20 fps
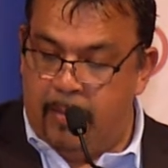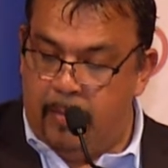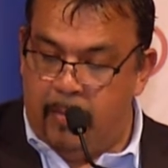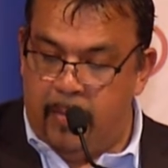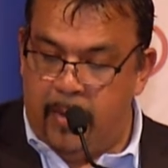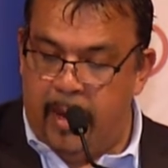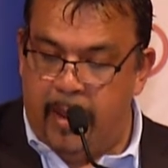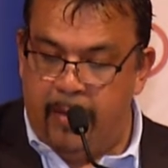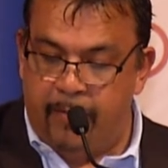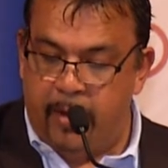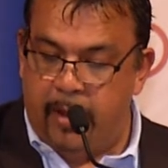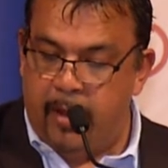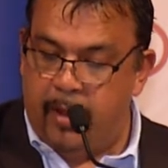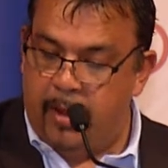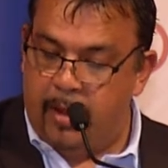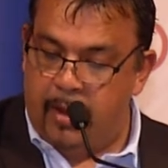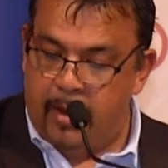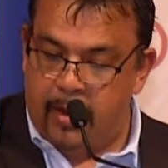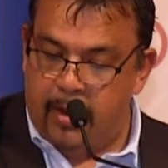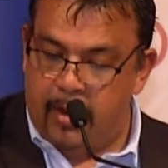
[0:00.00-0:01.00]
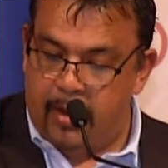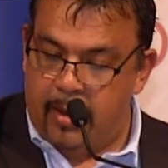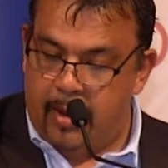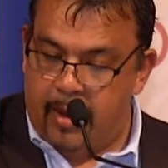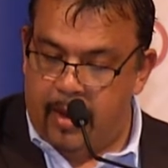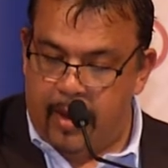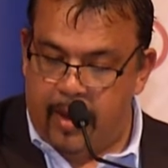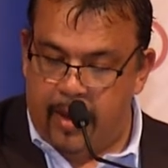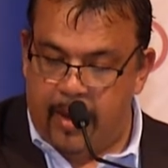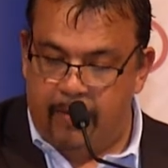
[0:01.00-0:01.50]
never
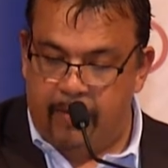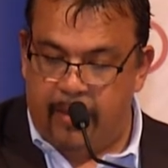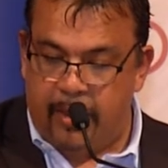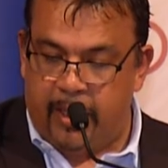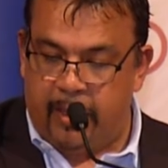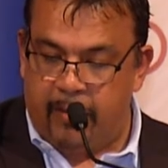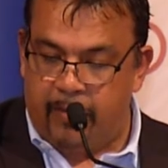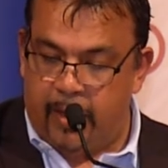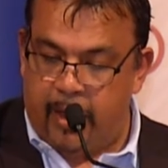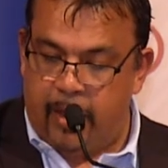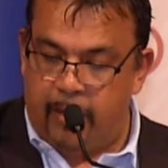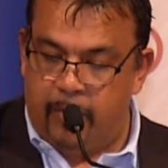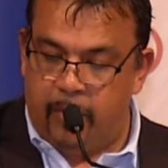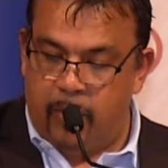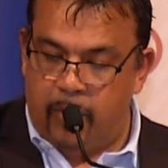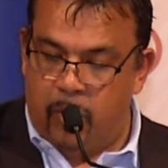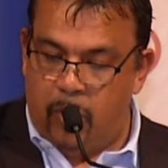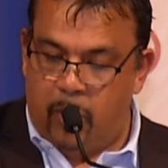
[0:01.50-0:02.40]
give up.